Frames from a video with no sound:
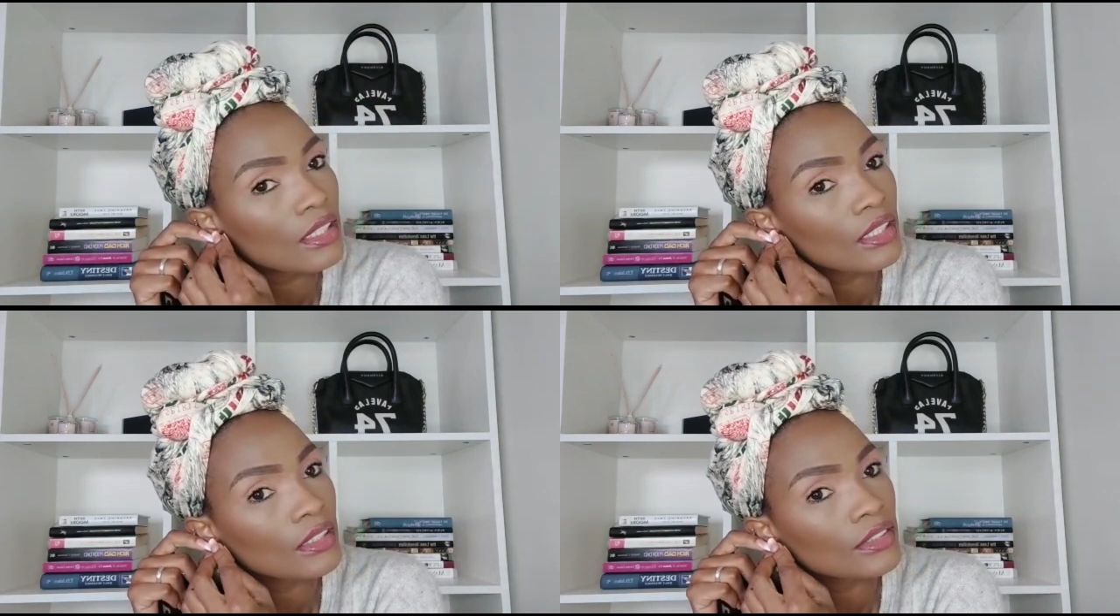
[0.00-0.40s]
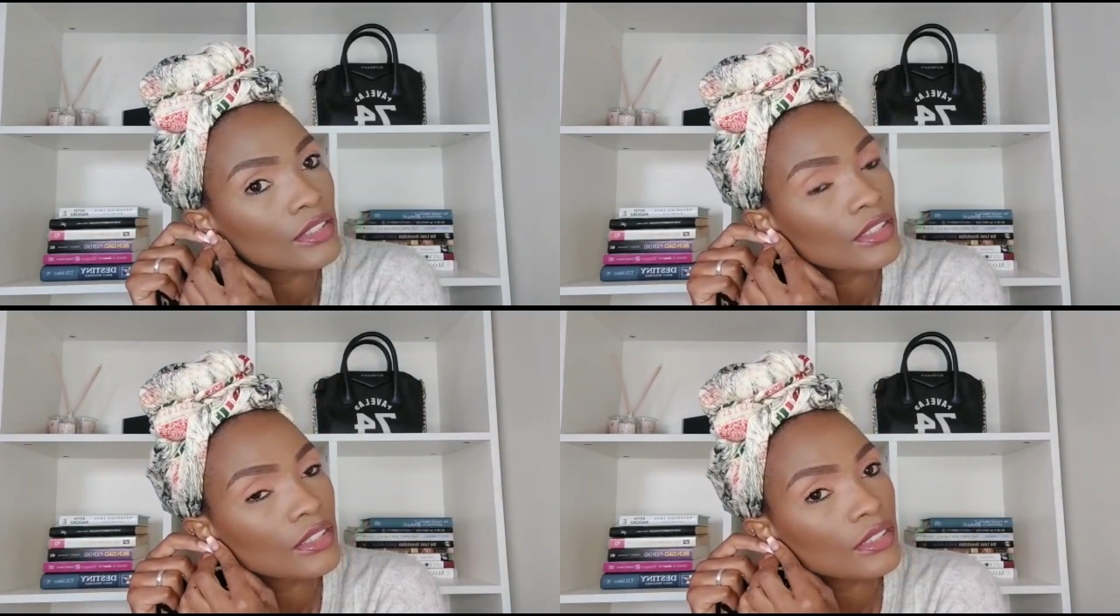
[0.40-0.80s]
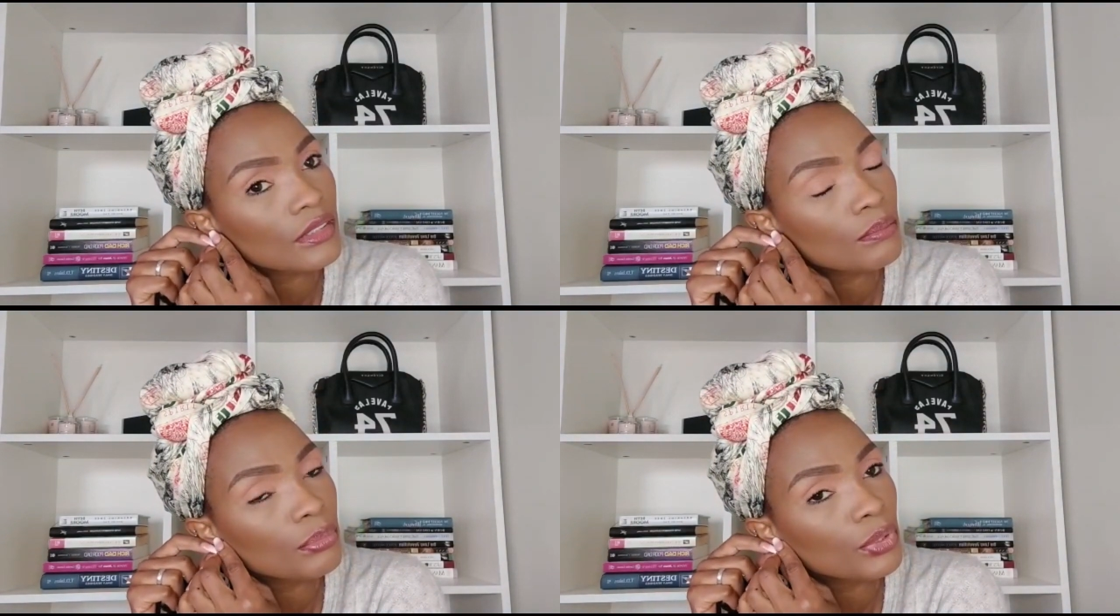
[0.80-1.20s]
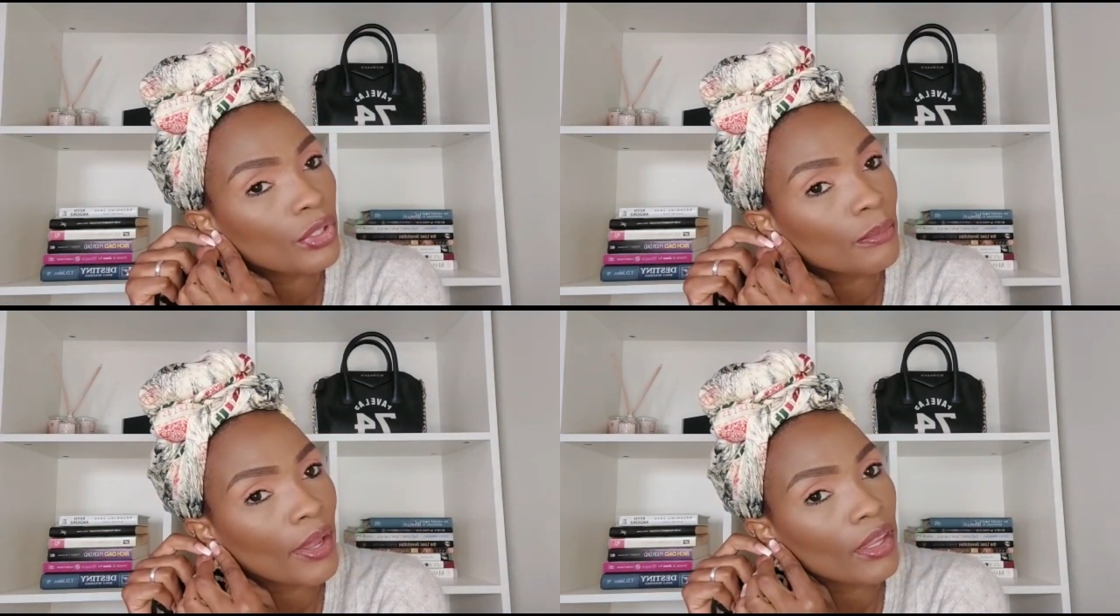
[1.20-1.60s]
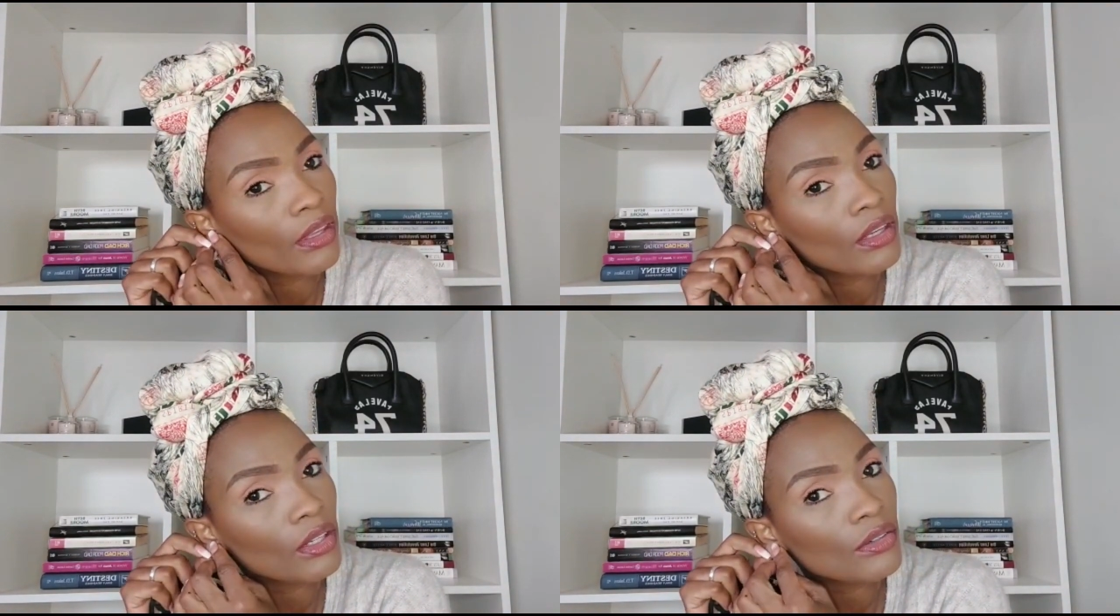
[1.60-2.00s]
I'll just put on my
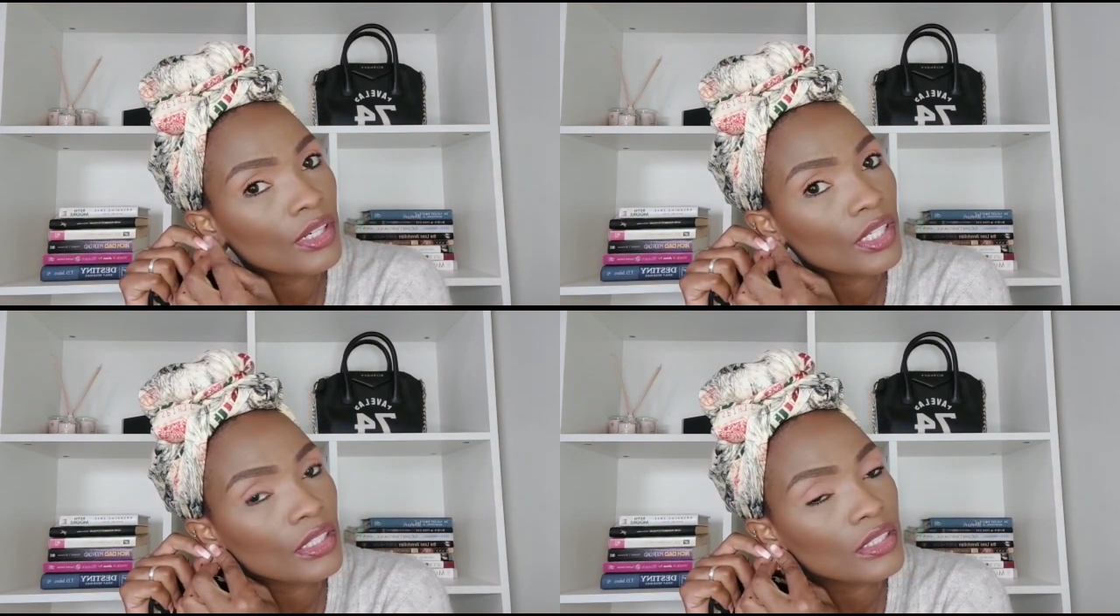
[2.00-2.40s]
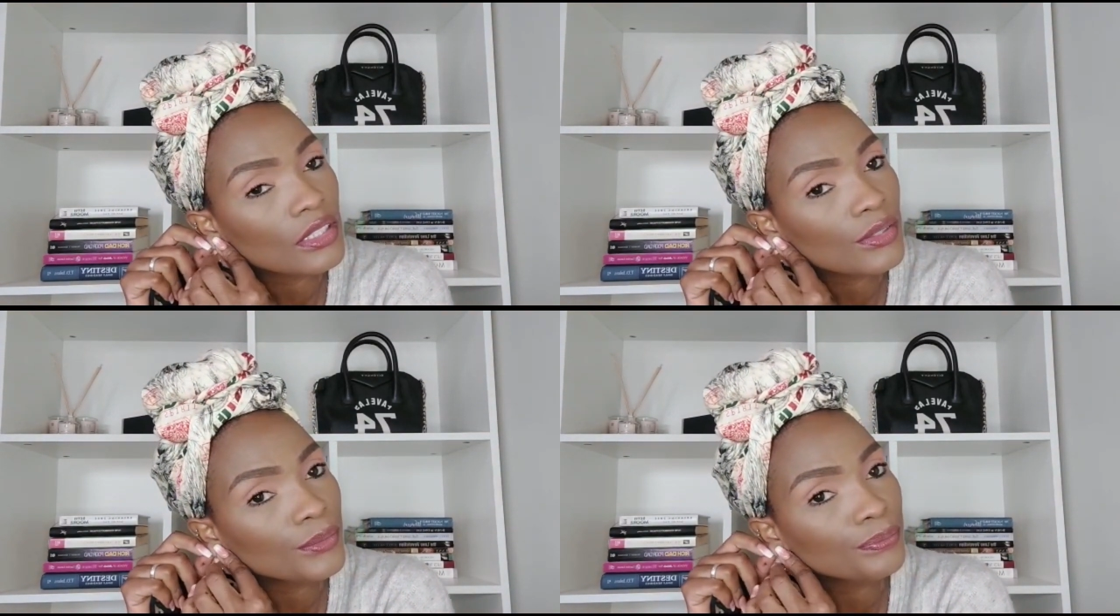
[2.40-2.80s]
earrings.